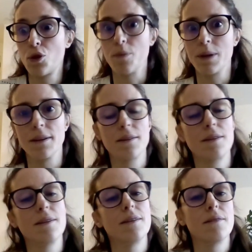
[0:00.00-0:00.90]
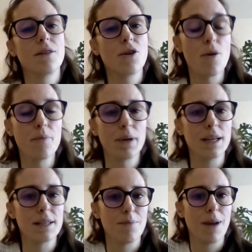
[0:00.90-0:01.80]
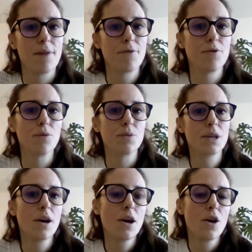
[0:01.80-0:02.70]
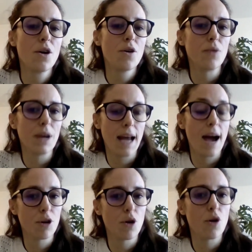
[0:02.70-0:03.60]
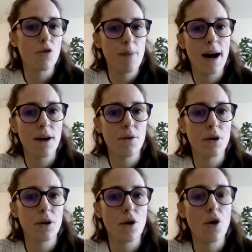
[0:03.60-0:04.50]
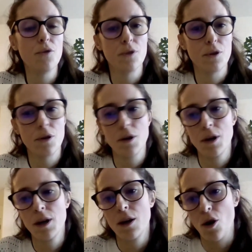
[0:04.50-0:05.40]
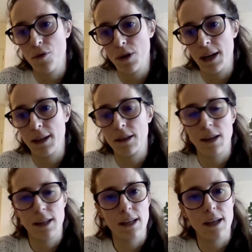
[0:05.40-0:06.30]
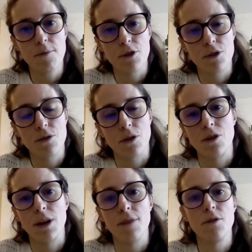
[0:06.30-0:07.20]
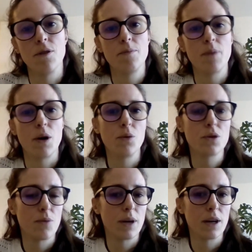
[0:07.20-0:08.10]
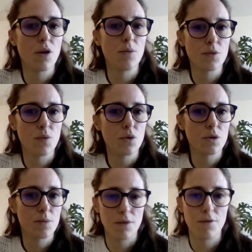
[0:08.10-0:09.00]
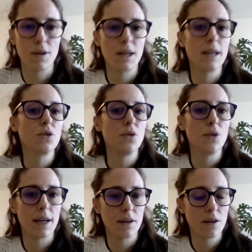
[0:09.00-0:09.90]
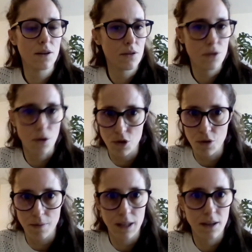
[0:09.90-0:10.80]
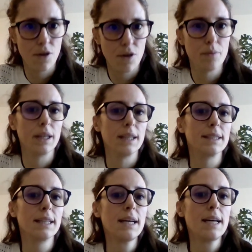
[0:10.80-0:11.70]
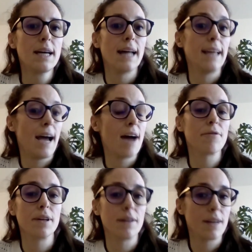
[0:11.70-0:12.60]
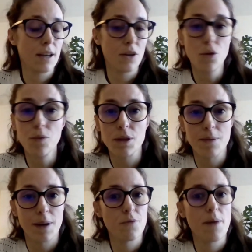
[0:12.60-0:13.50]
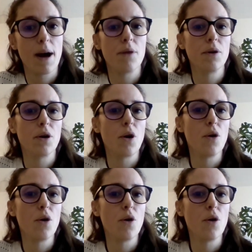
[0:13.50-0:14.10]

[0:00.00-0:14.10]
dominant companies and platforms really have a lot of power over the internet at the infrastructure level, but also when it comes more specifically to like social media companies. And they have an enormous amount of power